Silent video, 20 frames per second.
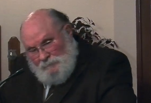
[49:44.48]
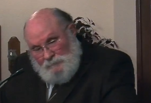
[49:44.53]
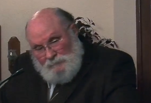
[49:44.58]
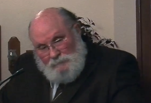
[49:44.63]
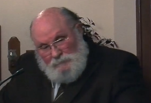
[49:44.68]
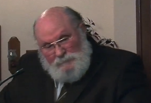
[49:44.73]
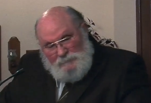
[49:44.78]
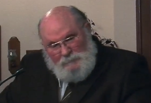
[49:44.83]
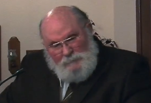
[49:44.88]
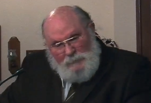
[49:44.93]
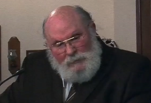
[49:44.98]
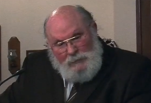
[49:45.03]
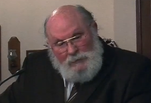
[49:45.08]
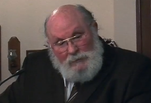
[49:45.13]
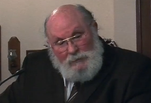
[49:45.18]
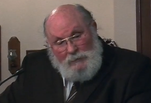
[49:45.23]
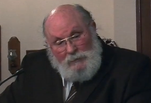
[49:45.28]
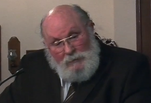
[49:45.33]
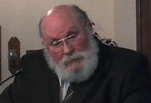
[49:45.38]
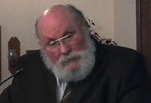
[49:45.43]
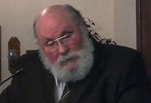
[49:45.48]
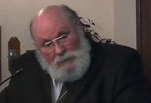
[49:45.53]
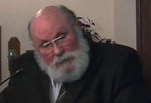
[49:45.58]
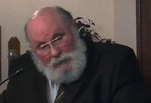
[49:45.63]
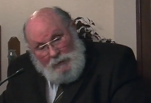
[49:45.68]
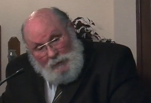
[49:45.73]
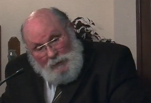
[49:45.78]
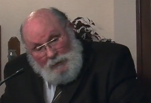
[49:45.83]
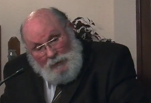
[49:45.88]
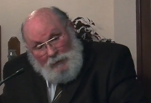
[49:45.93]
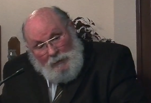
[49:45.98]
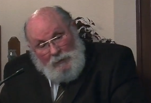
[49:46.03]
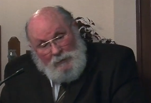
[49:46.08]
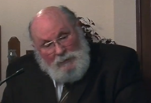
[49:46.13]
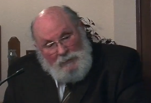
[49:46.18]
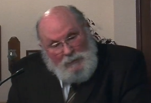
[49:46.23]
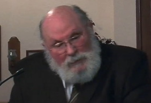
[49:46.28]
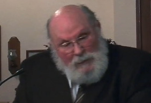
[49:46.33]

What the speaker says: (silence)